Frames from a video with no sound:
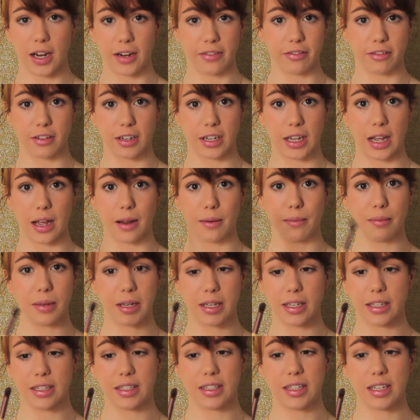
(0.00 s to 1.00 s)
ever again,
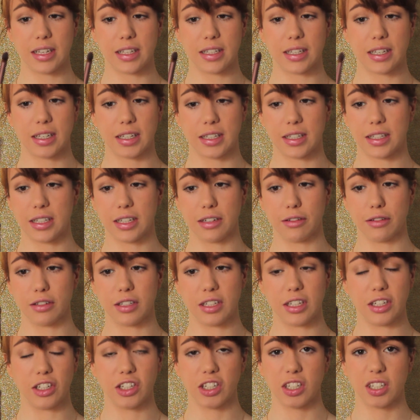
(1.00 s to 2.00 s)
because this has
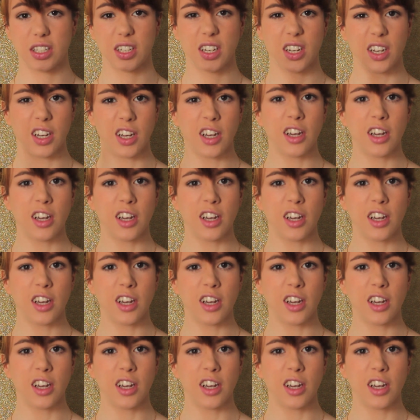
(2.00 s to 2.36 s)
seriously just